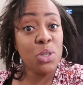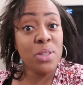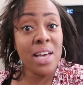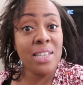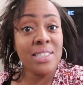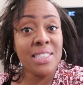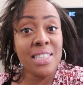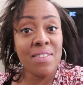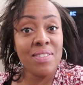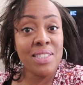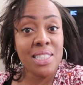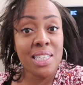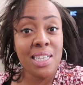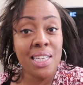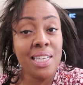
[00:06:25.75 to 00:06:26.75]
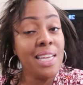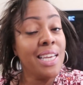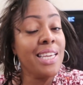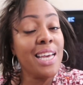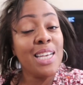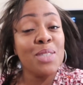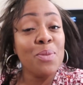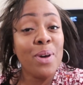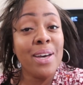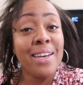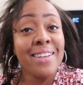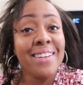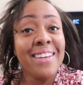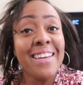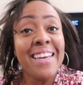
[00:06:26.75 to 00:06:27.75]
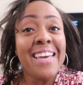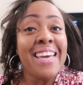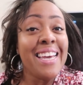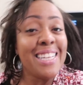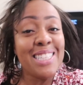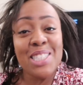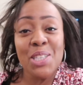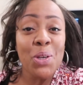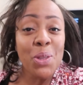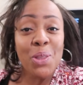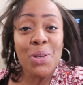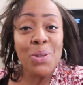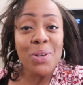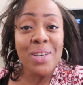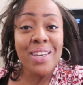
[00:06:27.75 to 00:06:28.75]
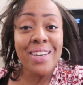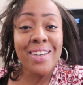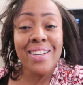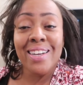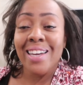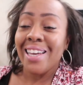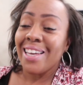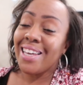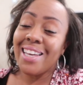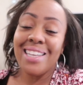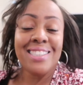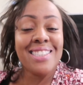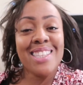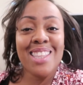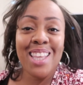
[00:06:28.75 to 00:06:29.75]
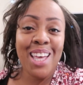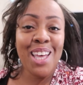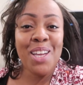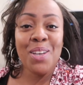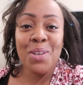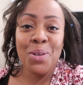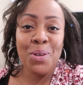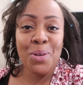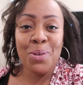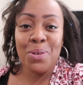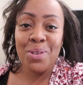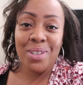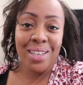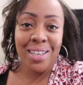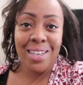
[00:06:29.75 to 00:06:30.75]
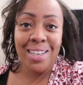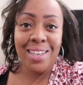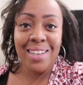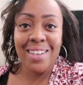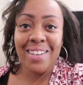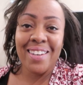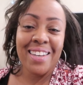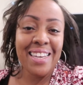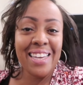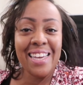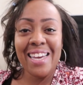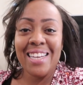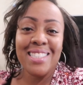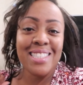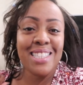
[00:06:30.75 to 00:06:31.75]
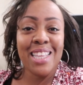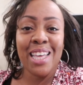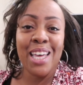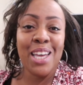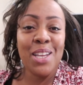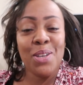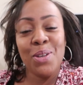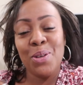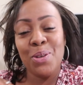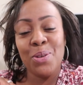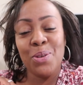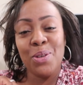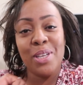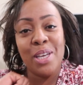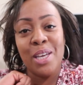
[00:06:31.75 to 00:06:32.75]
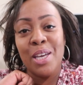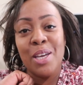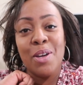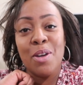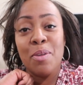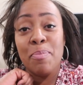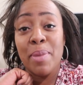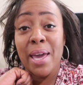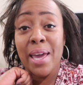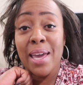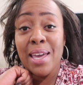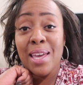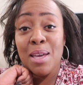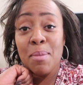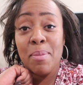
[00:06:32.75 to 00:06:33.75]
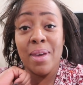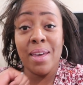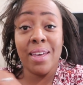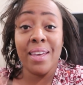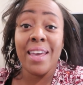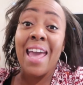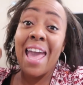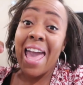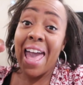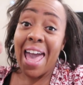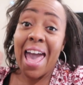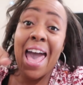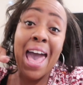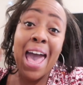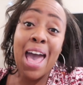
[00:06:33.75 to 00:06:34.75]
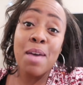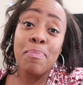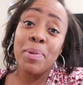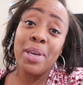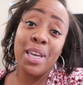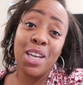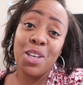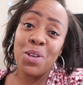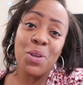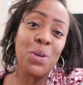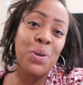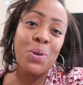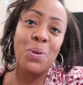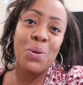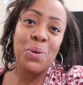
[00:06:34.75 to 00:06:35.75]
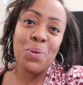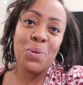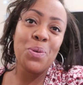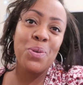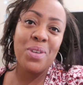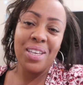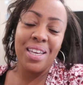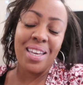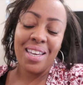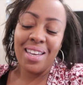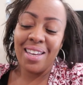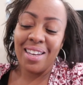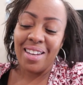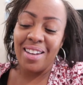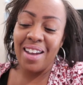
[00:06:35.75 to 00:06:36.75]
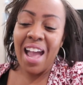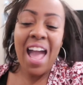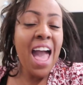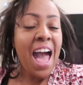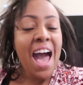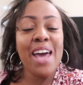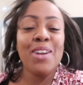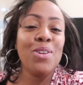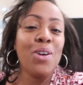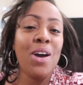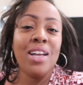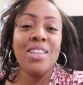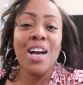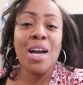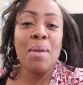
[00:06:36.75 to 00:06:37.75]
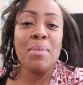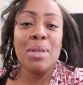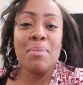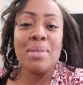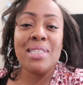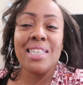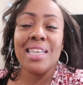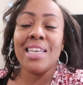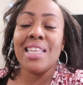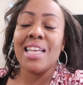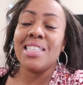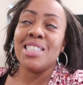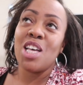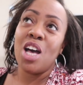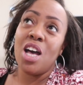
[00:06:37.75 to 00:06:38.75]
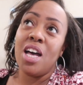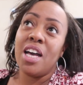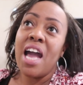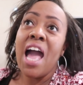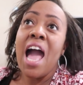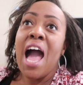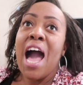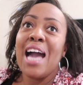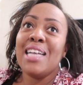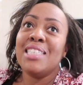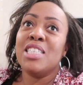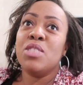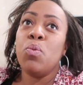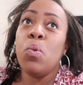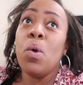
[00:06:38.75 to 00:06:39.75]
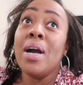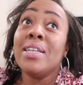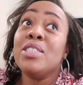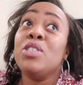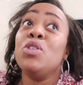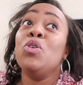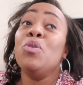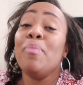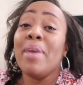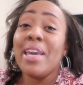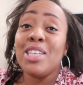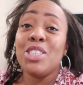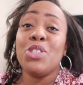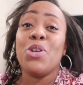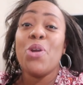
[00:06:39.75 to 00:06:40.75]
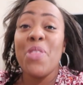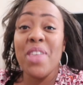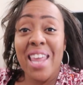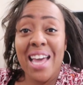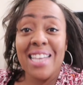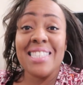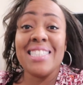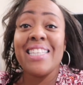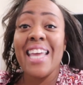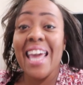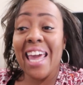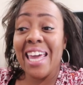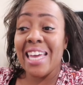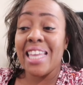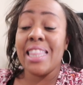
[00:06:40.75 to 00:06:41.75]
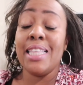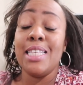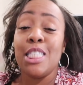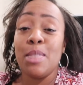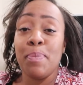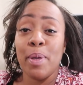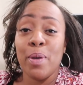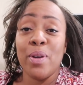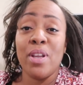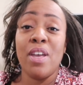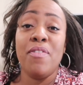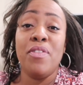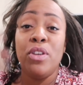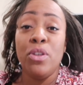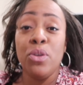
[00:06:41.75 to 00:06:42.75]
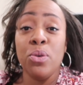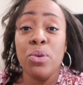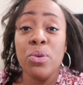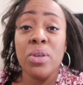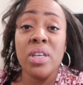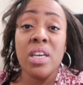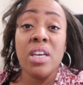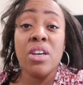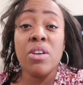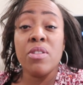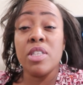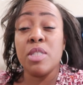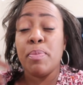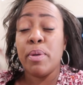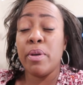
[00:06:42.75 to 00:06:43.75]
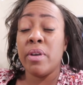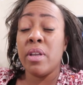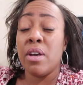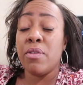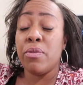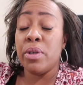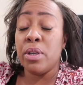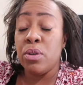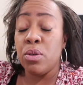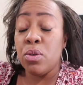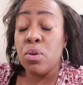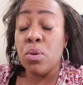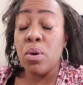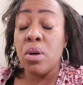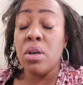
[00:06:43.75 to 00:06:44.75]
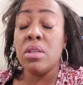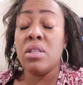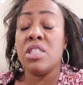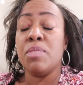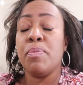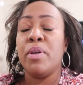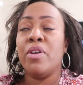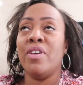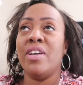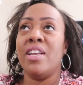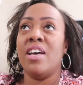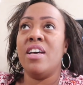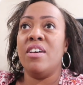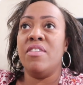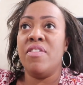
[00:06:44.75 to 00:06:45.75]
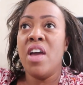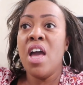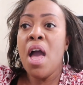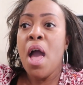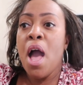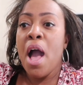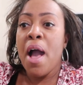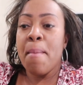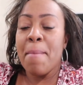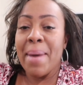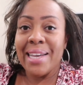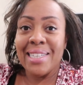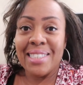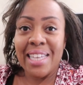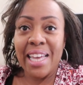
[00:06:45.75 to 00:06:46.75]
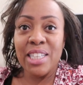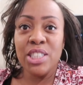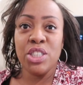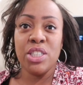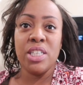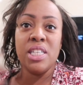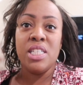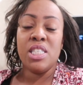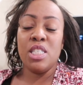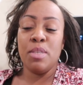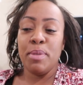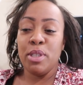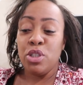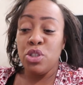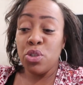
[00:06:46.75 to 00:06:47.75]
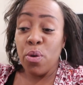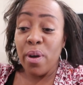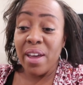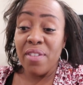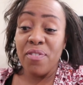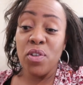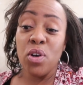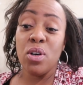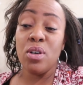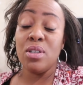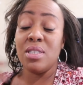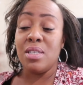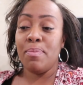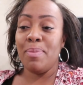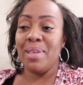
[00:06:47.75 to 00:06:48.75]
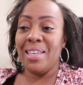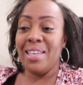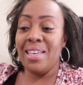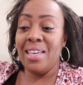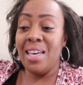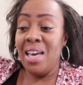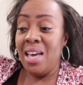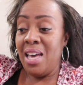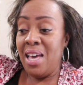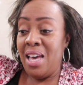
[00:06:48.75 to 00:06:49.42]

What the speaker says: 2017, and guess what? It's still the new year. It's the new year. It's the new year, baby. Happy New Year. I don't know how long I'm going to be singing that song. I just want to make sure that I stay in the spirit of the new year, the spirit of renewal, the spirit of my intentions to be joyful, to be